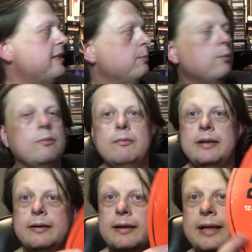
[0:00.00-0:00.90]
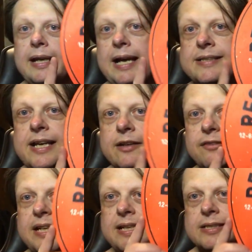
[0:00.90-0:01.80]
this, he had 10 of
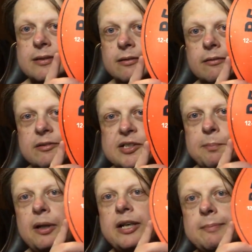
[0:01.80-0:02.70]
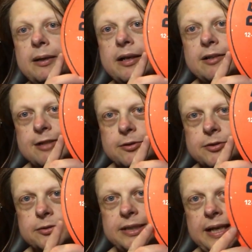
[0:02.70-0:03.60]
these supplied by Record
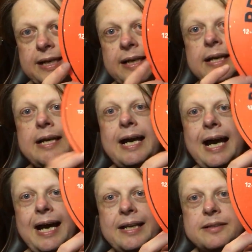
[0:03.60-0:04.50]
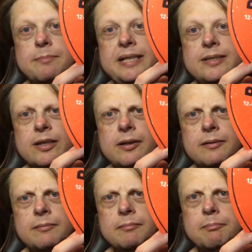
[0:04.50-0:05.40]
Store Day and Meantime
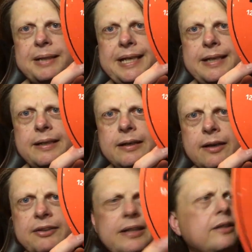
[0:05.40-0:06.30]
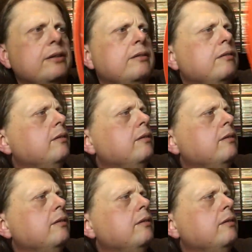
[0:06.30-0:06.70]
Beer, I think.